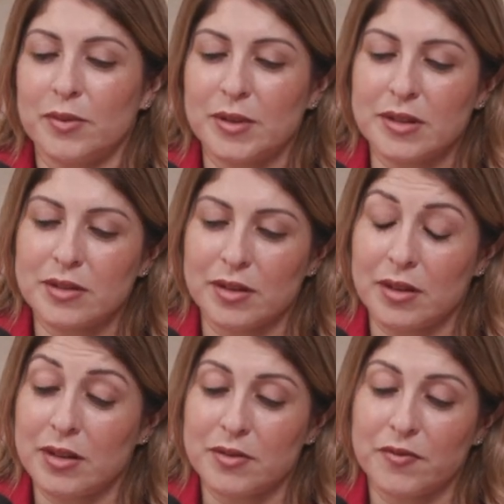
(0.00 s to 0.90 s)
that's a
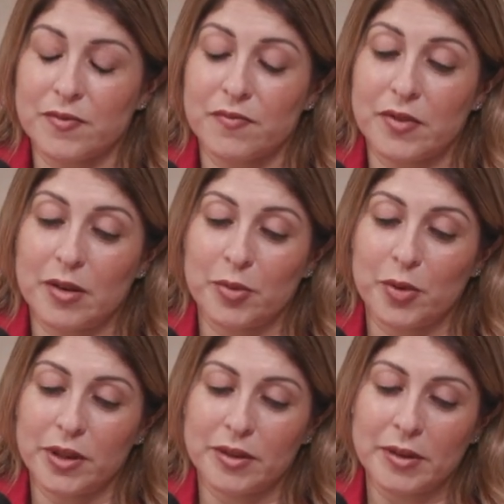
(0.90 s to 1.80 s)
fair
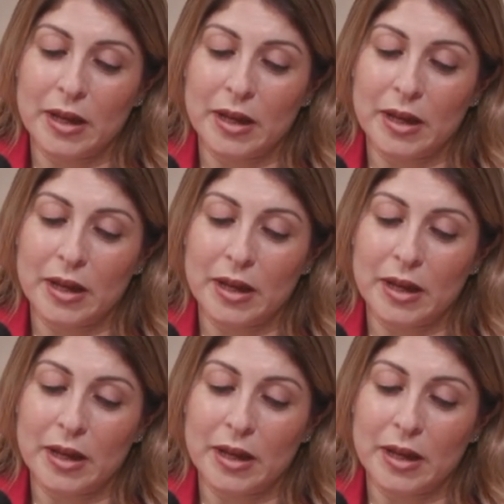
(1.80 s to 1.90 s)
point.